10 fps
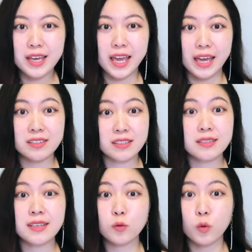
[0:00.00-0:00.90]
and sends
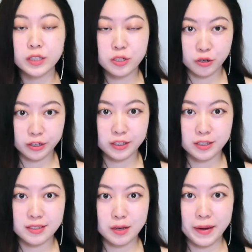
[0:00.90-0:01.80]
out warning
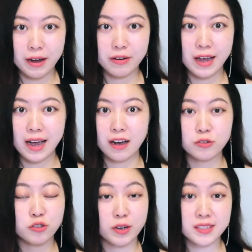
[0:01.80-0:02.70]
triggers about how
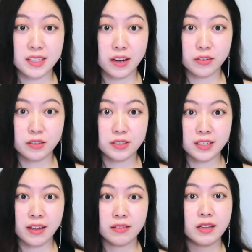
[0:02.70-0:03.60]
trusting others
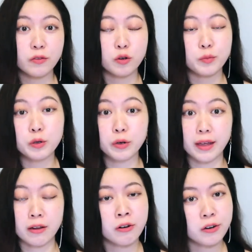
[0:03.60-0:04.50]
can leave you broken
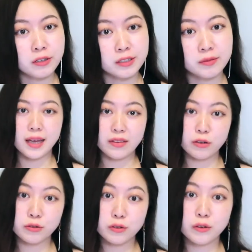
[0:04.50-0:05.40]
and hurt. As the
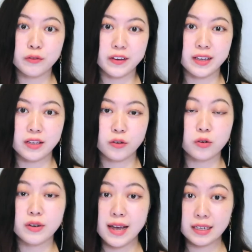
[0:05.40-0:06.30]
result of it, your
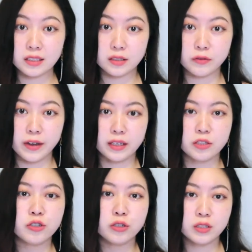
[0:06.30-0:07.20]
negative and
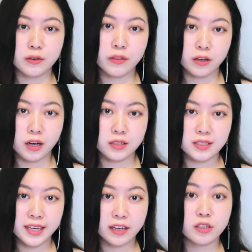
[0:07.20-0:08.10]
intrusive thoughts
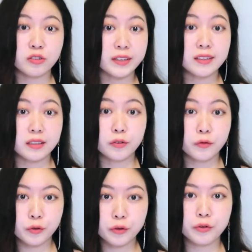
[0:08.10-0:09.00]
can greatly
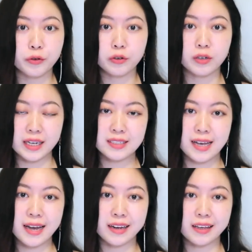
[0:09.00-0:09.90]
fuel your
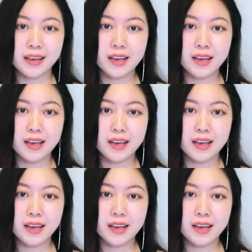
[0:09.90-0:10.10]
anxiety.